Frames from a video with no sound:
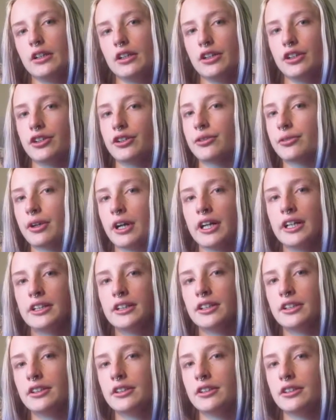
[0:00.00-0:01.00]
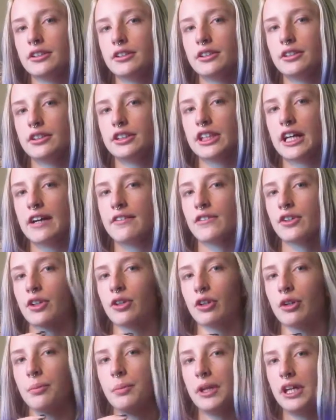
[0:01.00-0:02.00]
you're right to have
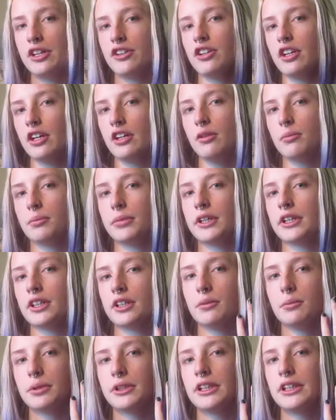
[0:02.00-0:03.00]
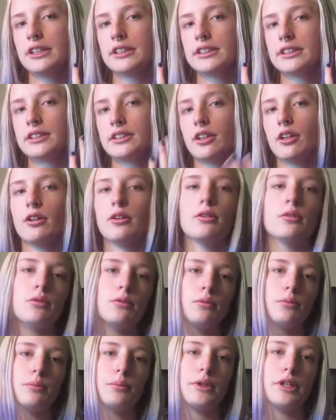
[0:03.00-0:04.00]
your own opinion, but please don't
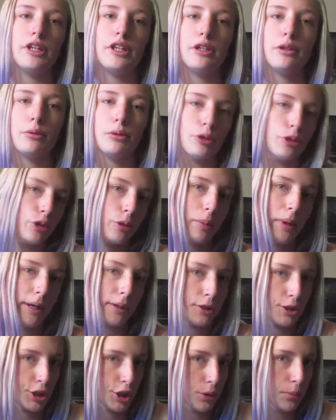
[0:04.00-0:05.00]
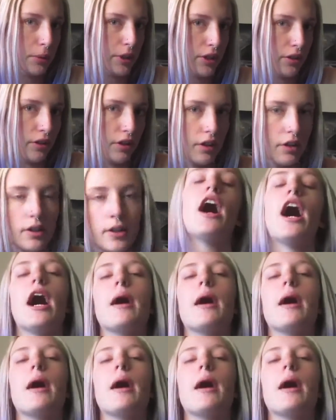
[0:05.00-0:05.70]
be rude about your opinion.